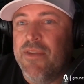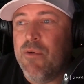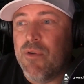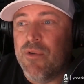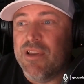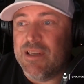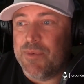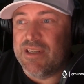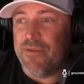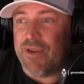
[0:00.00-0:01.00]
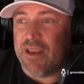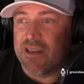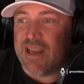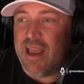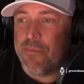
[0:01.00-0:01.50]
were really specific because
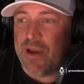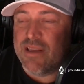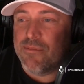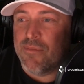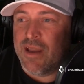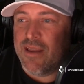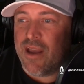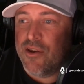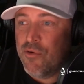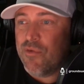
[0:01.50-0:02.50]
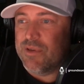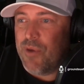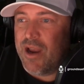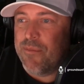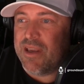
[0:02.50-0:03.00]
I had I knew it was
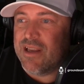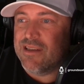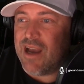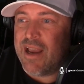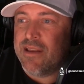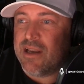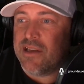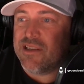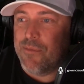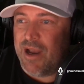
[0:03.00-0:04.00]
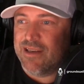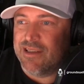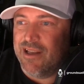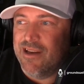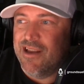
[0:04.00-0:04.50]
mine because I customized
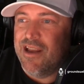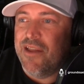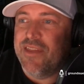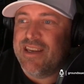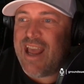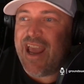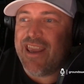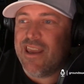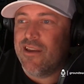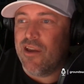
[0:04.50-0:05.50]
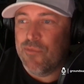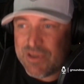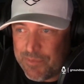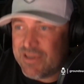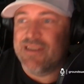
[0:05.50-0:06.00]
it. The tagging, it was
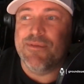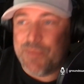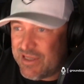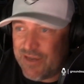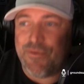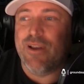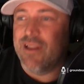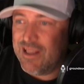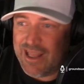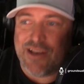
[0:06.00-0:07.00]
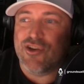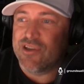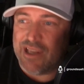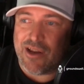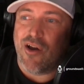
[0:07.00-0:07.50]
specifically like just like on